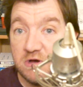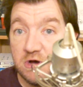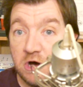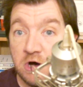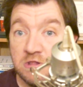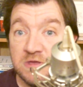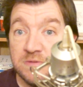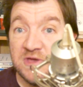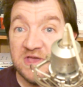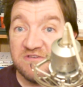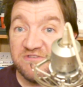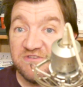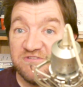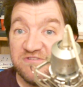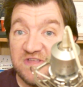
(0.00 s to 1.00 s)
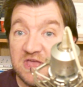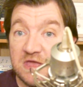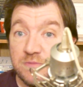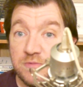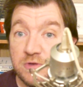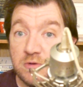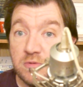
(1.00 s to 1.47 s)
Ollie makes his
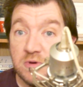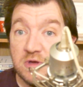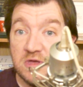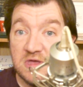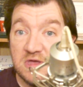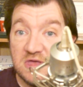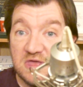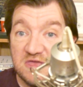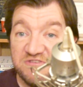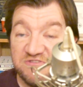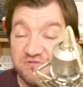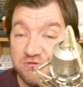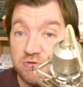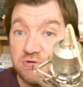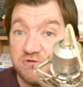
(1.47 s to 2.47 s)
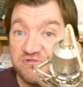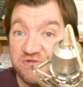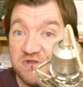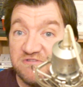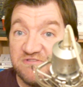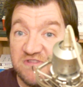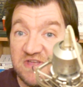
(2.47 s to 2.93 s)
debut. He scores
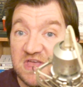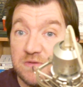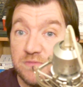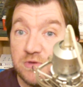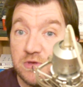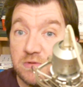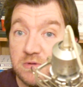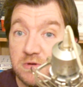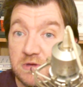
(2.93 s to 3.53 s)
on his debut.